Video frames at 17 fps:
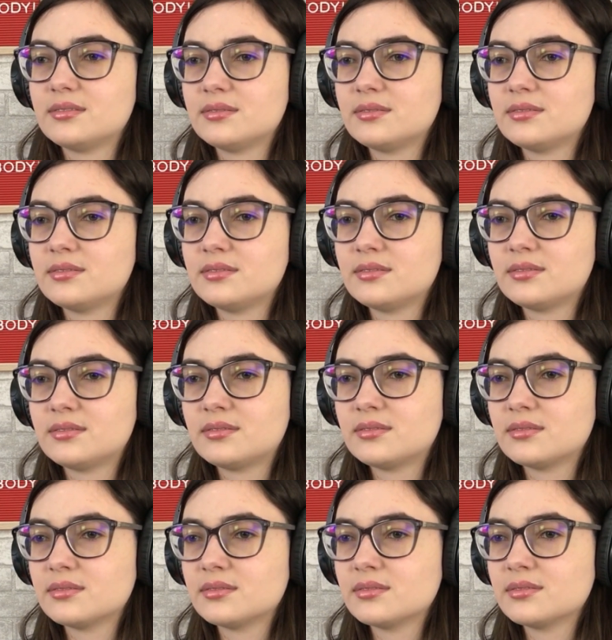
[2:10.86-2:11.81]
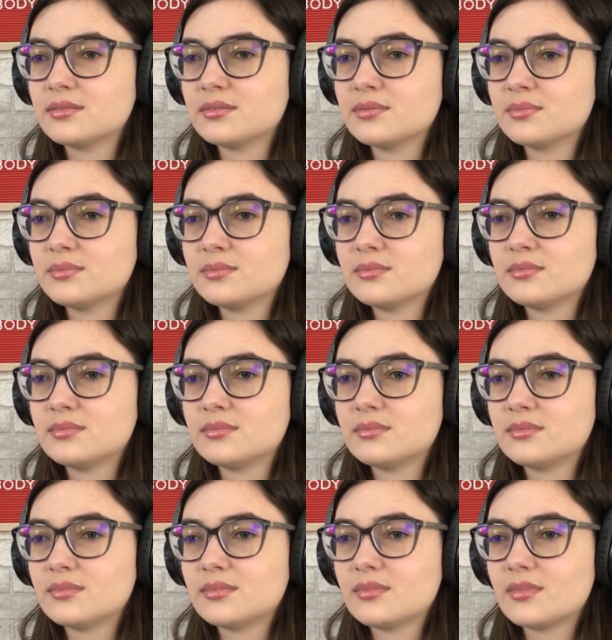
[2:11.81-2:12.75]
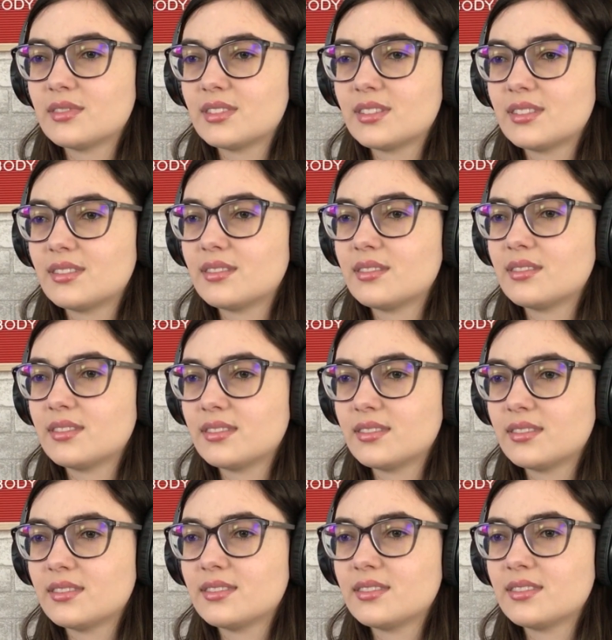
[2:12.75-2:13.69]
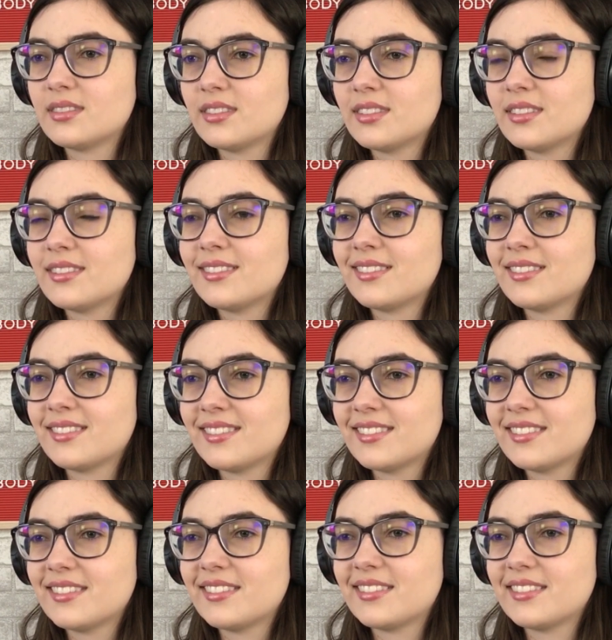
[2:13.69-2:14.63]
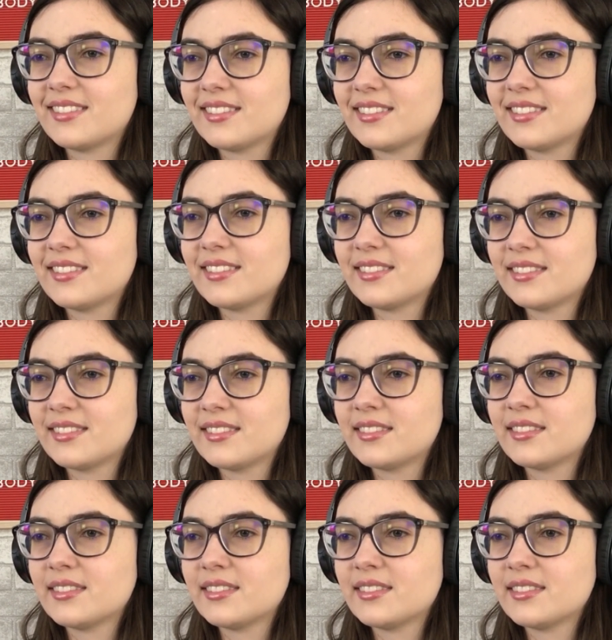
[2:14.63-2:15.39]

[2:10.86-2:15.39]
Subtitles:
Nothing is said.